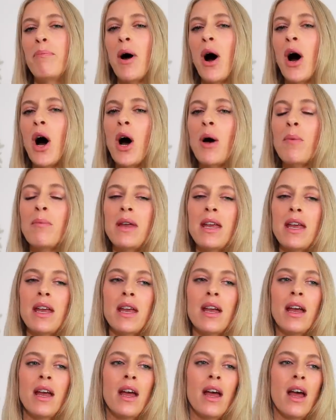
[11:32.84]

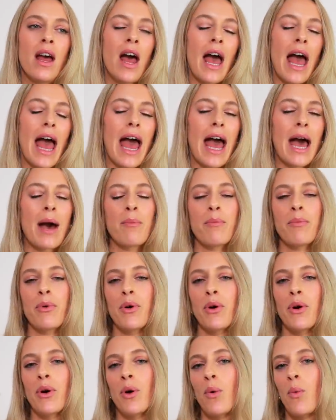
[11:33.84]
balmy,
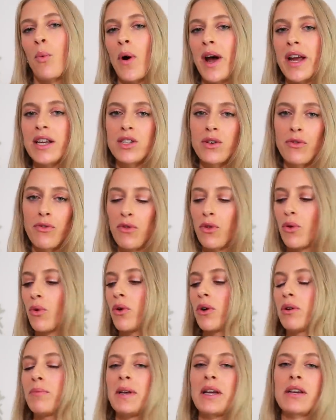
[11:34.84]
amber white
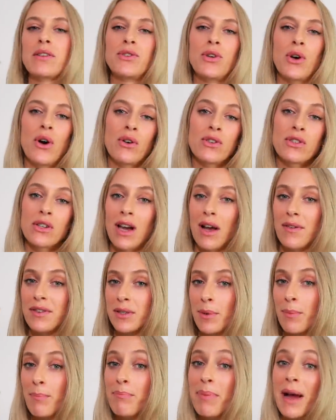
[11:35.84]
floral, because you also have
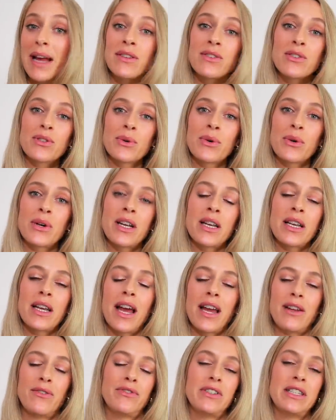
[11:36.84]
some benzoin
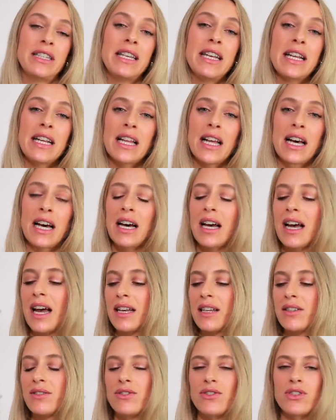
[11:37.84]
and vanilla,
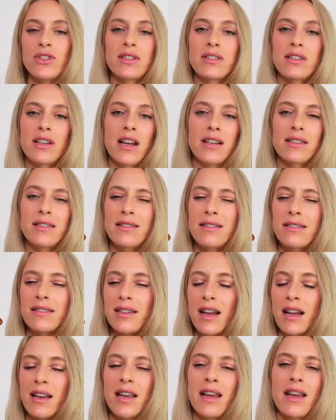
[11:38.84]
and it's just a
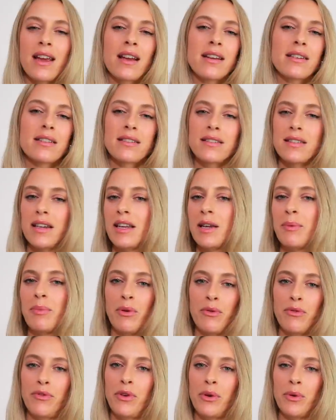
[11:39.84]
stunning, stunning
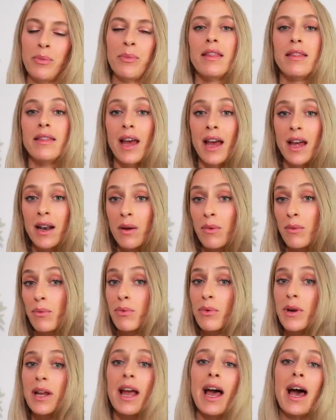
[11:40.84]
perfume. Then
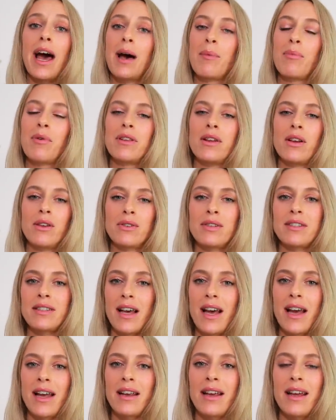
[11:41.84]
Rehab on the other
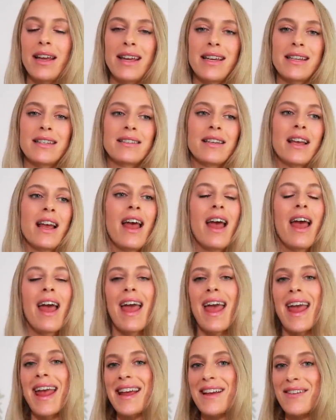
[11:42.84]
side is
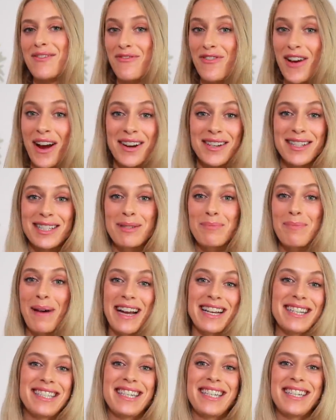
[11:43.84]
a very
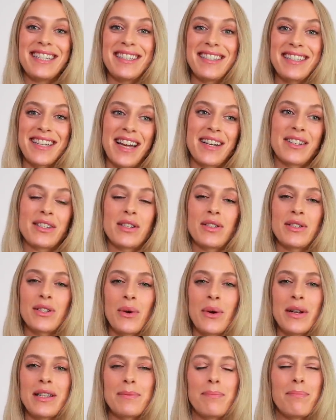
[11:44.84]
spicy scent,
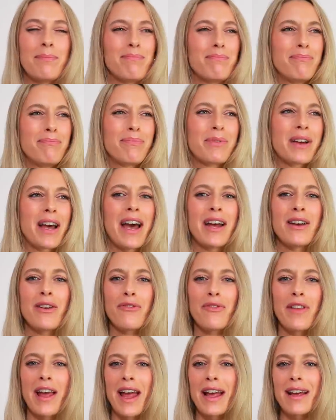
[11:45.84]
so it's kind
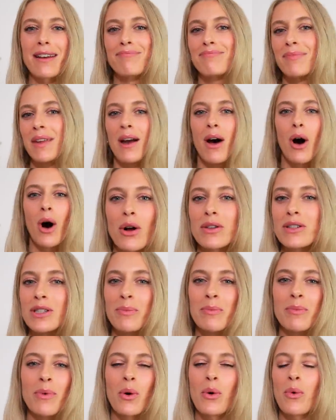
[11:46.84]
of like
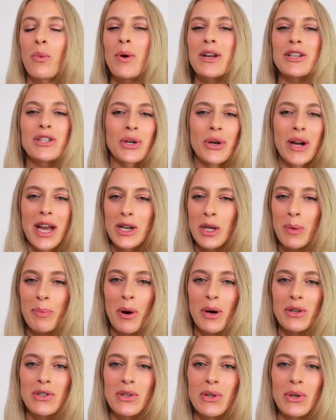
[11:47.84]
autumn or winter in a
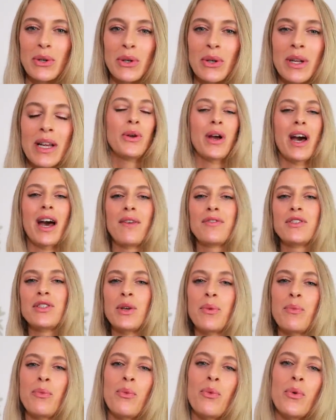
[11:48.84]
bottle. You have
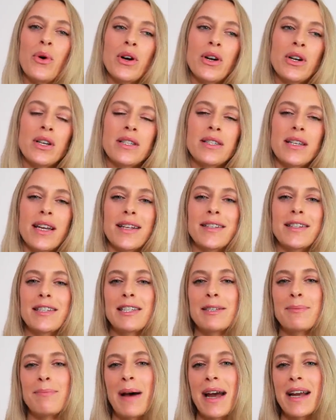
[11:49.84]
some woods, it's
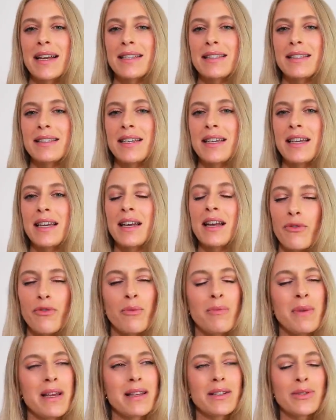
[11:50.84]
spicy. For
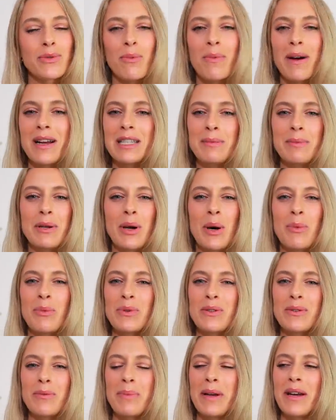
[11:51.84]
me, this reminds me
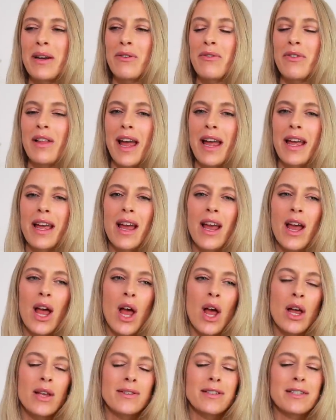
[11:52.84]
almost a bit of like
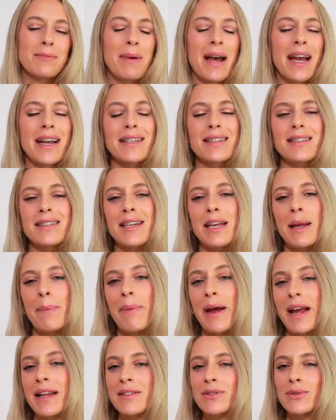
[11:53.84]
spicy
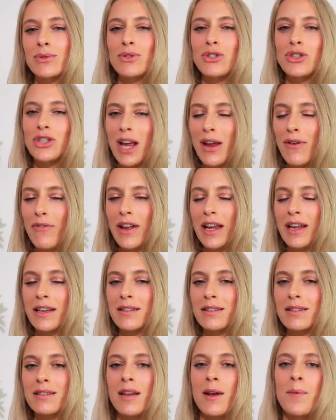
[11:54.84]
pencil
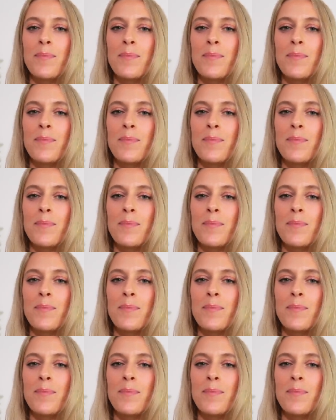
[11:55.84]
shavings